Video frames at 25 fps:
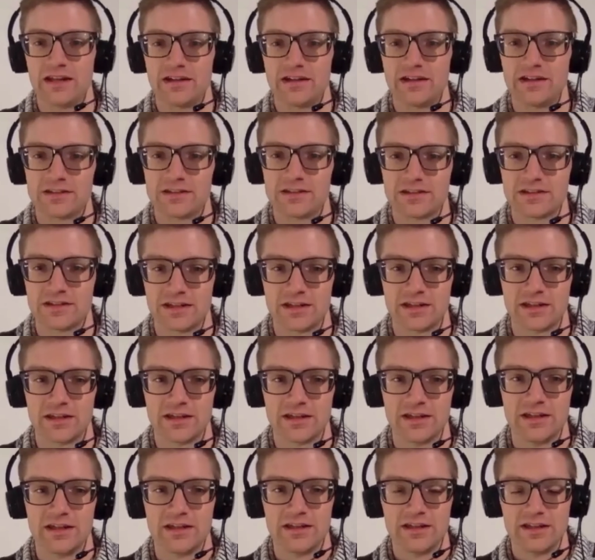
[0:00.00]
And it's like,
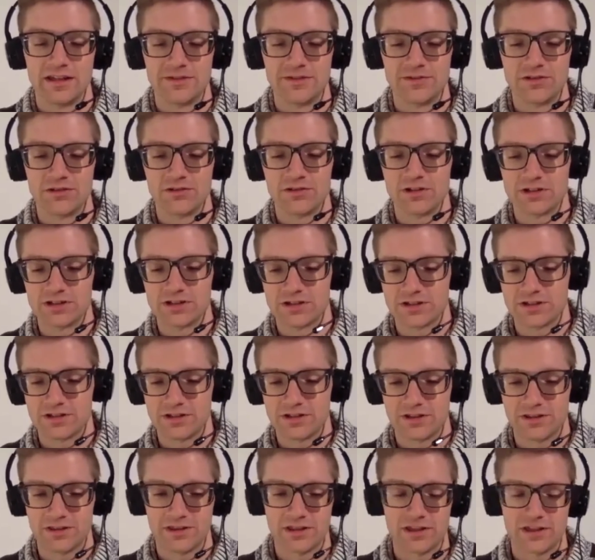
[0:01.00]
if you can
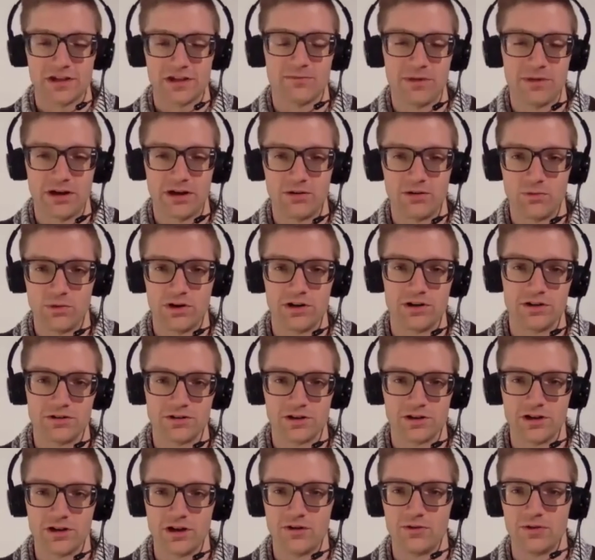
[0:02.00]
just think about where
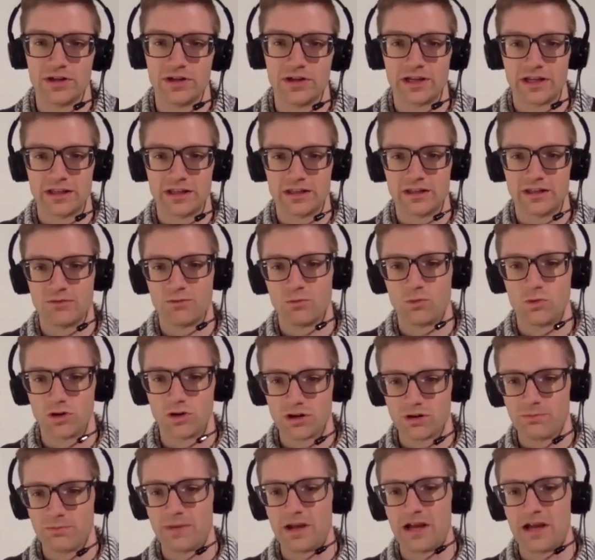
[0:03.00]
you're going and then
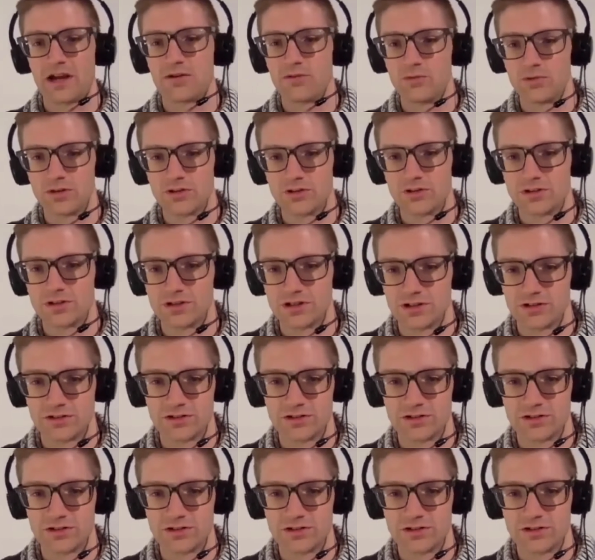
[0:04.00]
work backwards,